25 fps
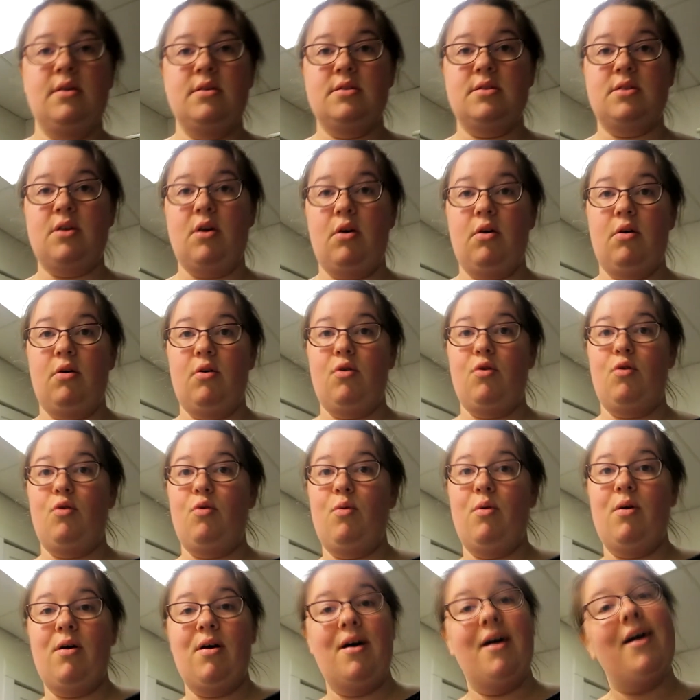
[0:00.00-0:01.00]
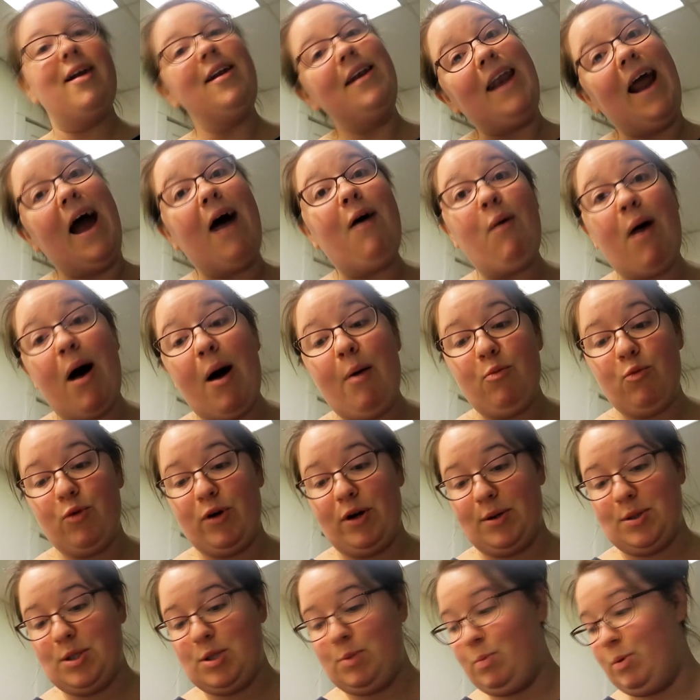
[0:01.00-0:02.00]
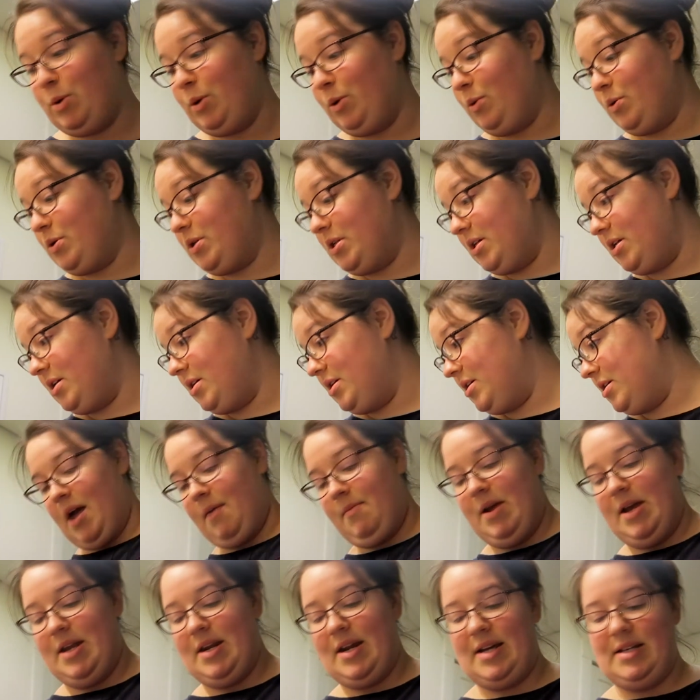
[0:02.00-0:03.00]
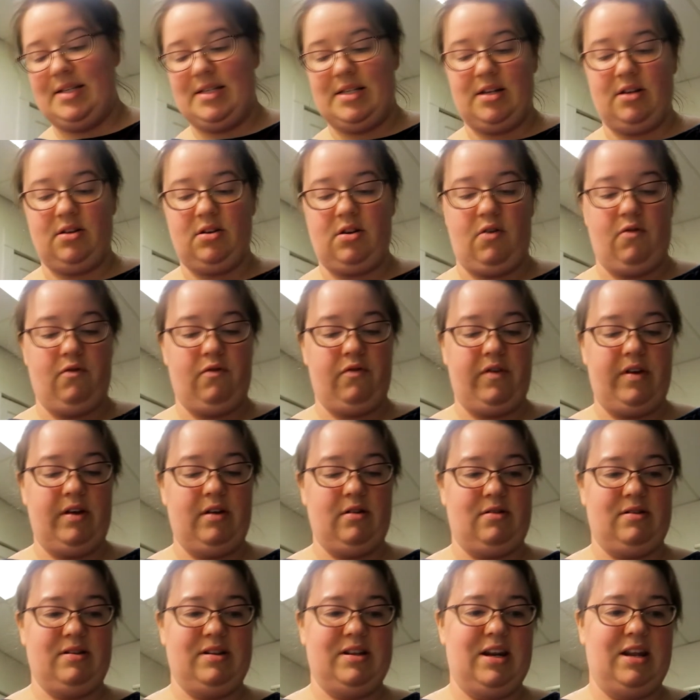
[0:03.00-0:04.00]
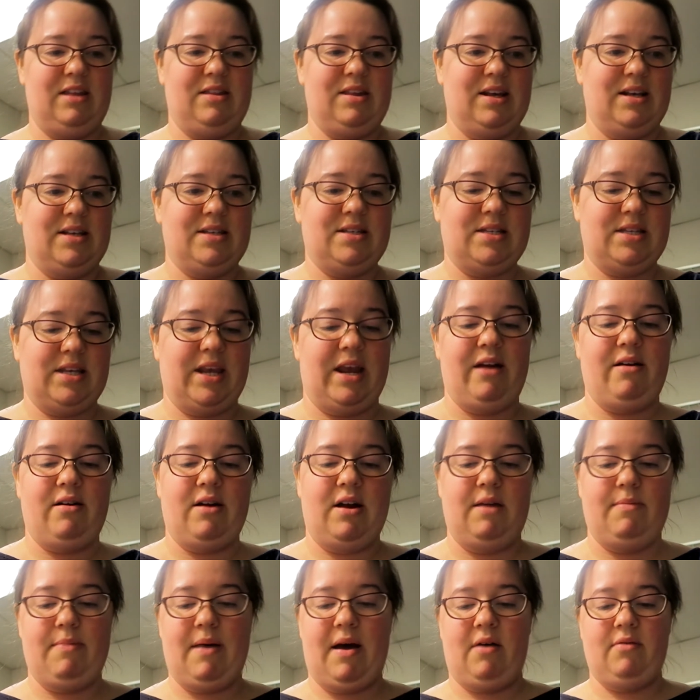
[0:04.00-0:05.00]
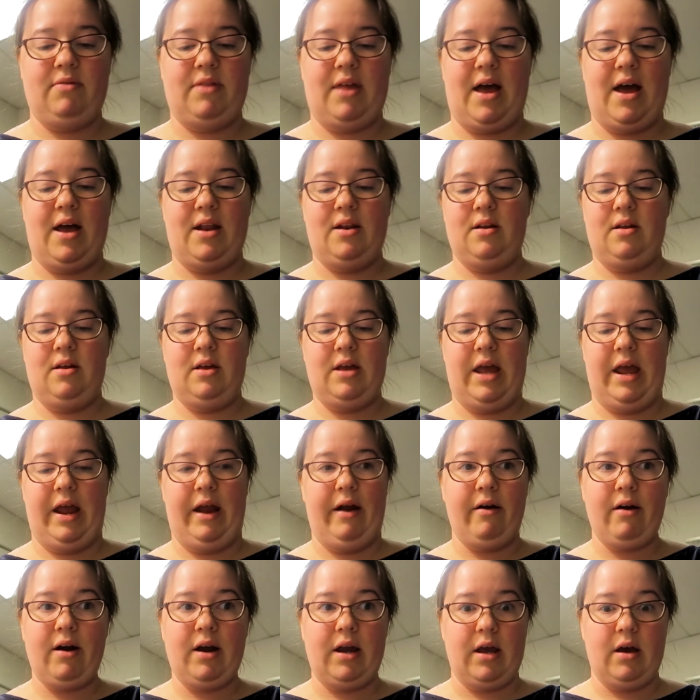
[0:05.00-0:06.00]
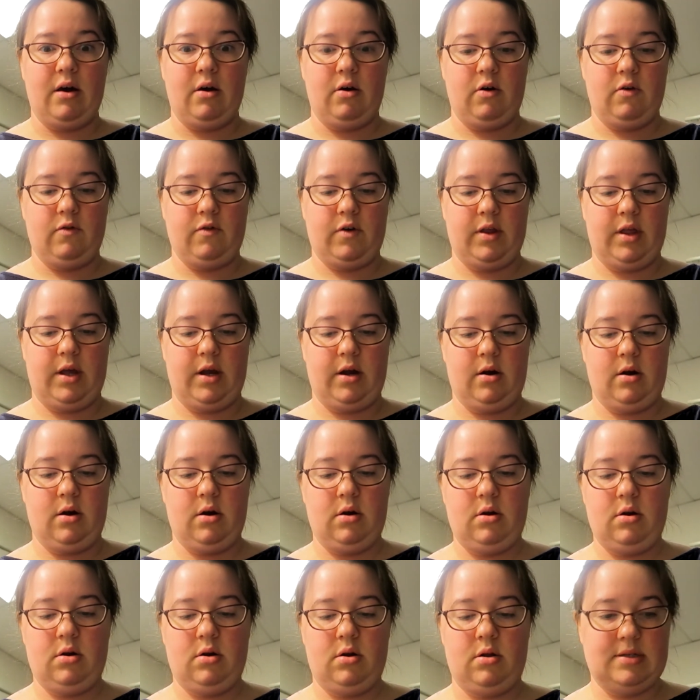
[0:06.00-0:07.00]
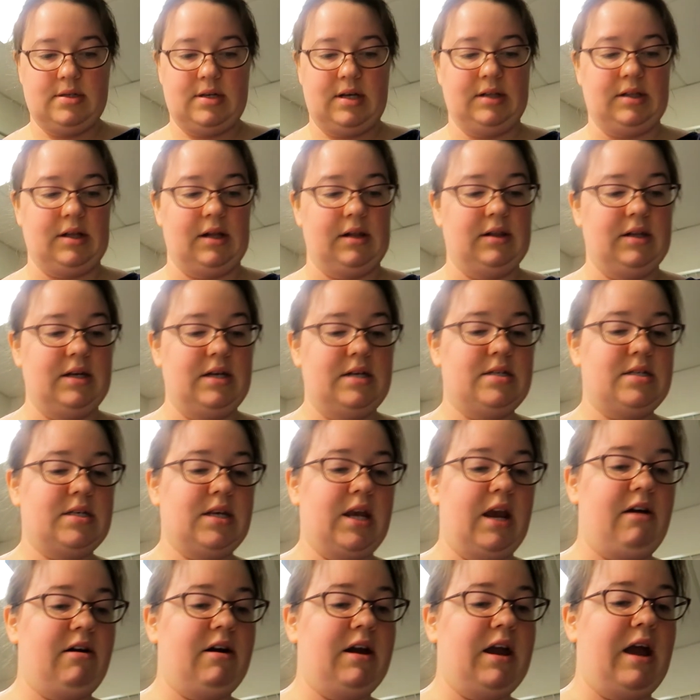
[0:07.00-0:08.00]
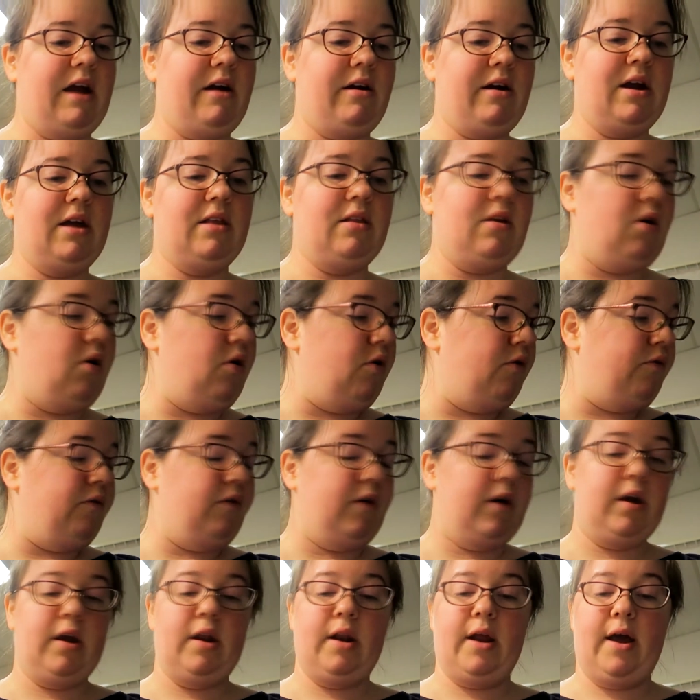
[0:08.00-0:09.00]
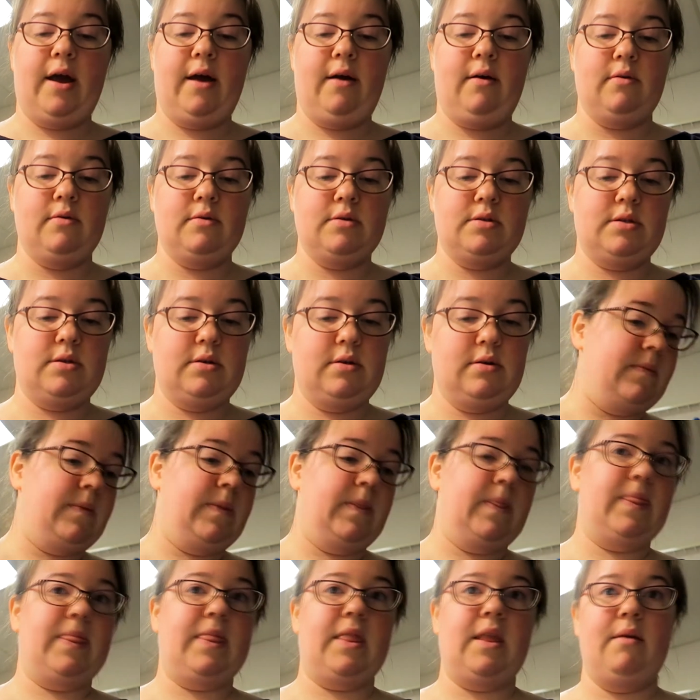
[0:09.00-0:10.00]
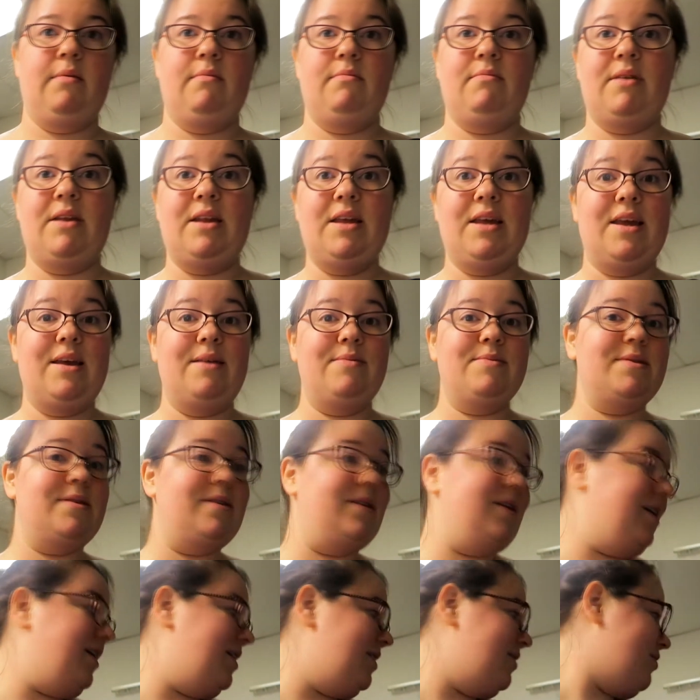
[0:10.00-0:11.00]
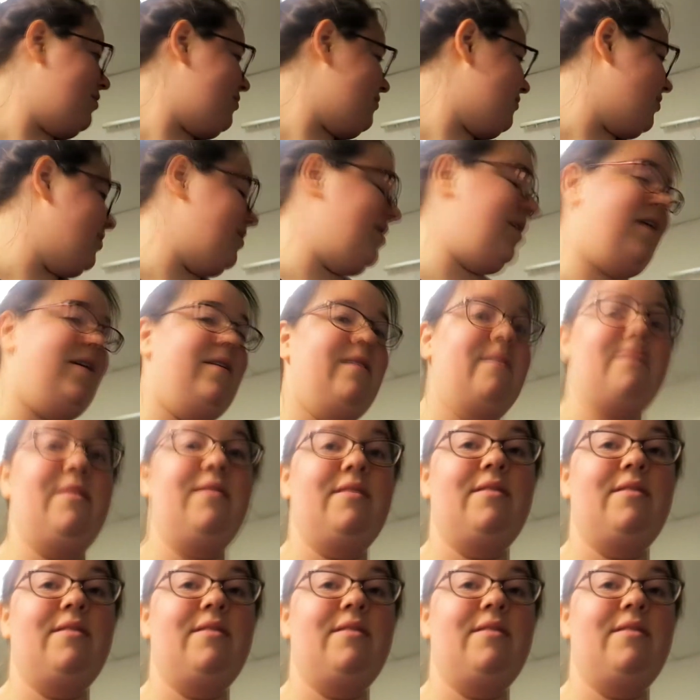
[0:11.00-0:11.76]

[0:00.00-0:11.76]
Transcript: So now I'm real spooked. I mean, I still don't feel anything scary about that area over there. It's like the least scary area in the whole freaking house. But he keeps looking over there.